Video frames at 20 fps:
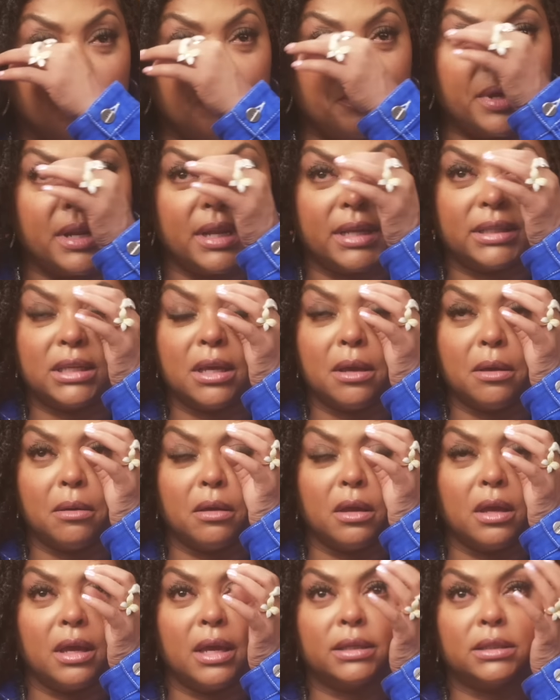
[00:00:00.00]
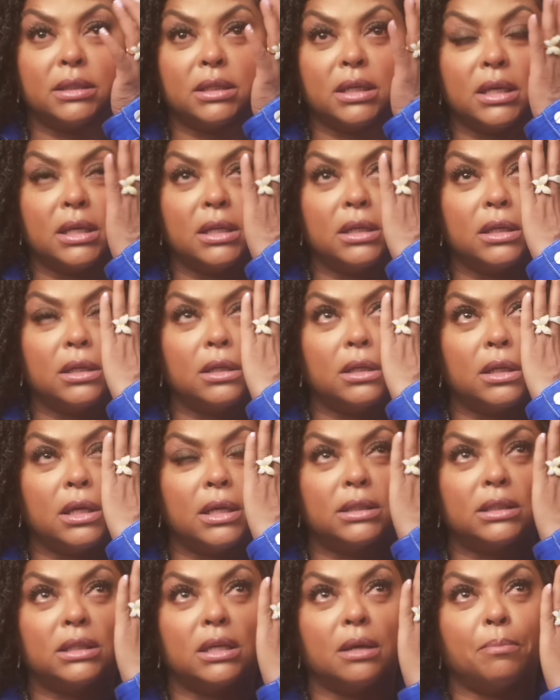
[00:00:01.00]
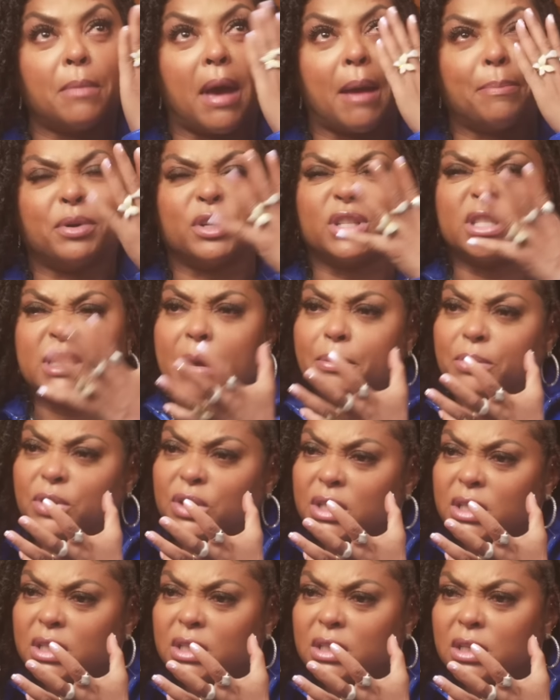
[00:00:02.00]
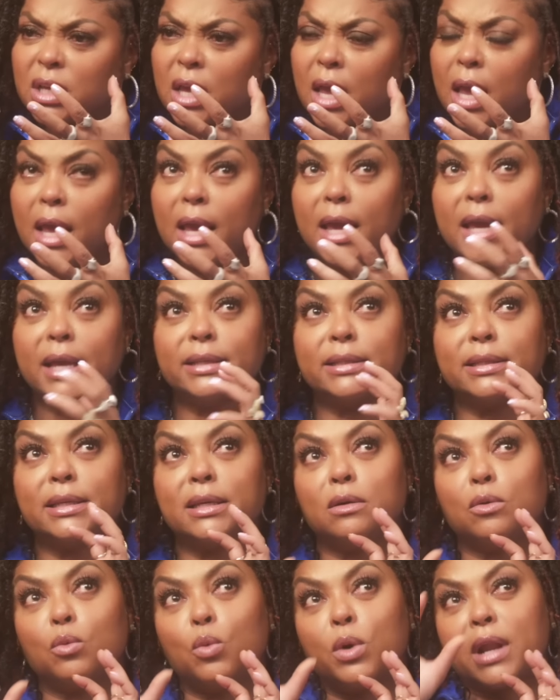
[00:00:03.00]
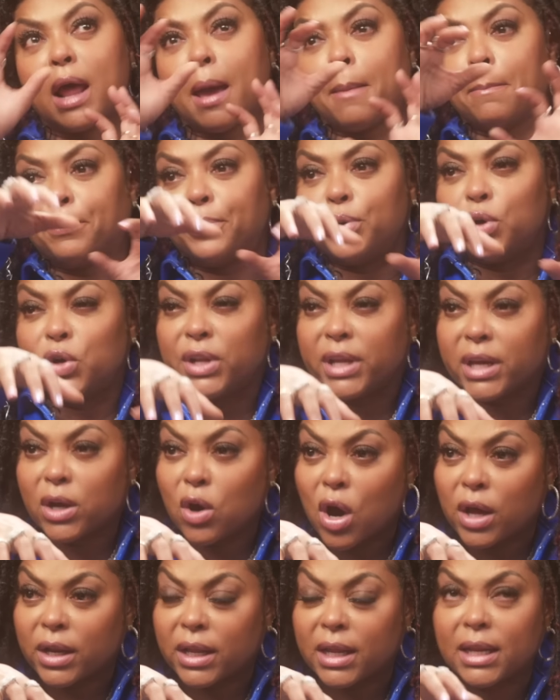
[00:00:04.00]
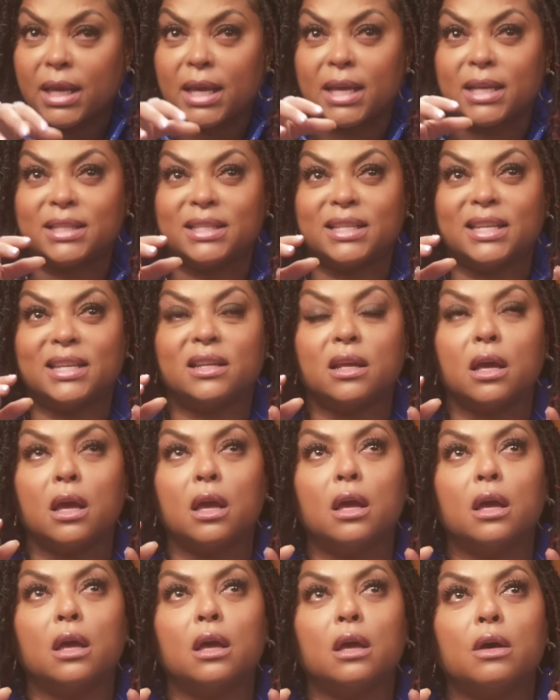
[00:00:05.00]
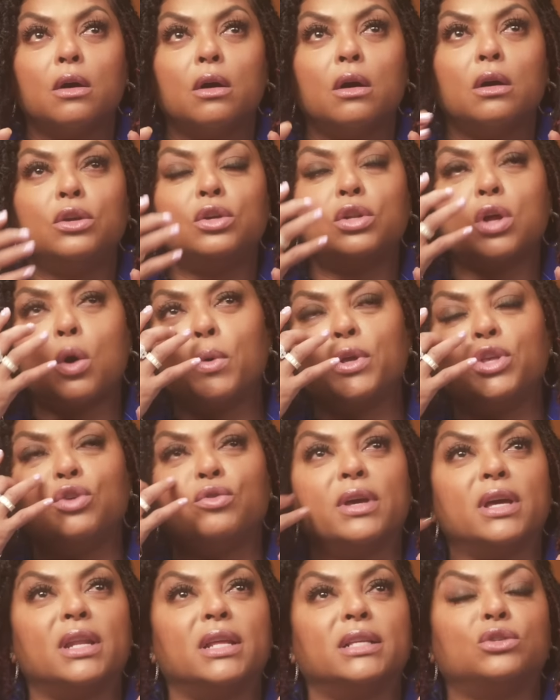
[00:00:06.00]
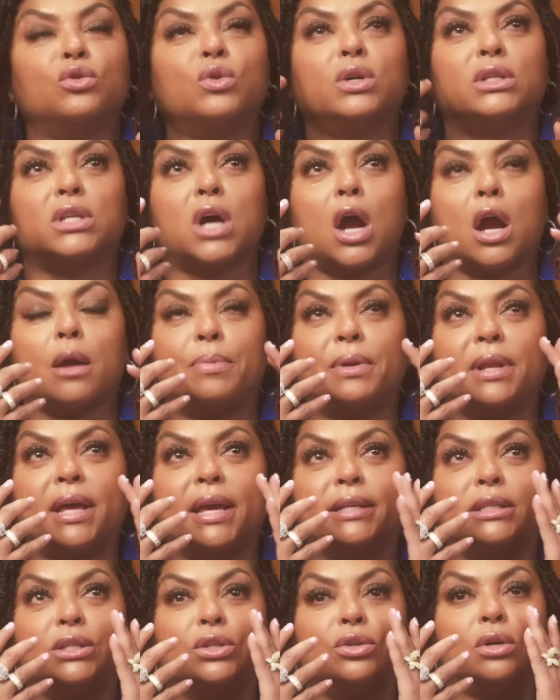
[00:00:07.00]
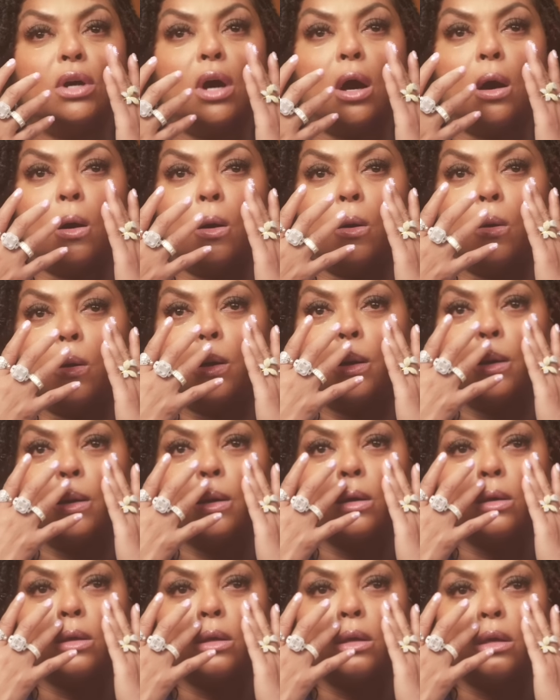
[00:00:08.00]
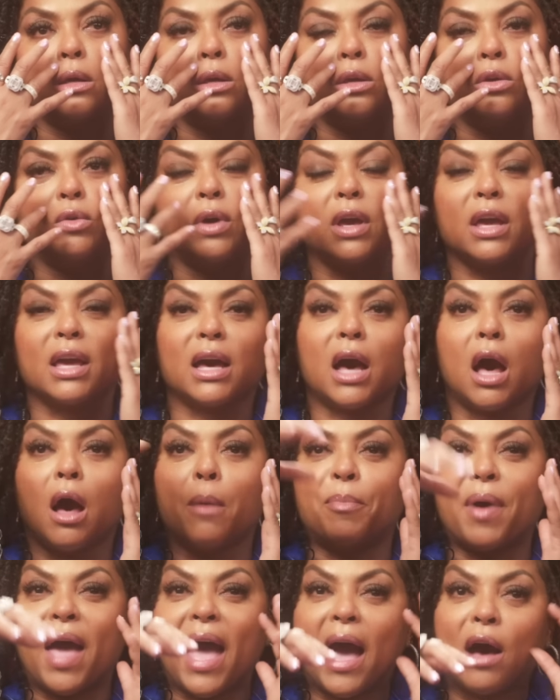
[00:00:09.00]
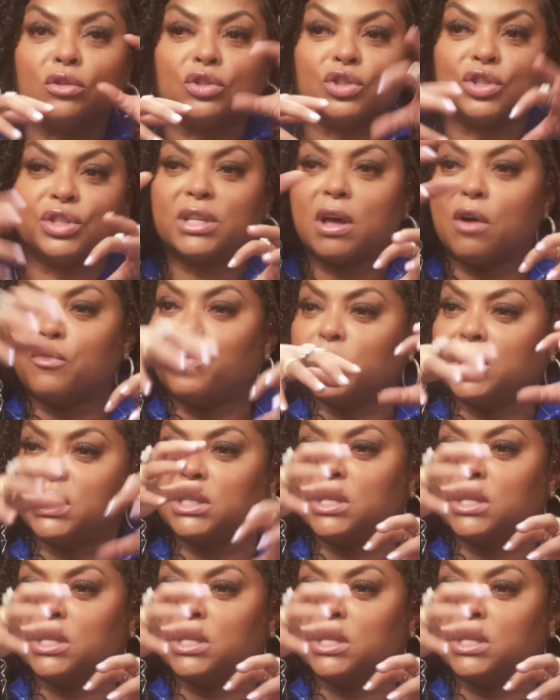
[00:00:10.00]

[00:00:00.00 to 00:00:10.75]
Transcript: But is it is it is it my perception? Is it what I'm putting on it? Is it you know when you get into a dark place, you go, you can compound yourself with the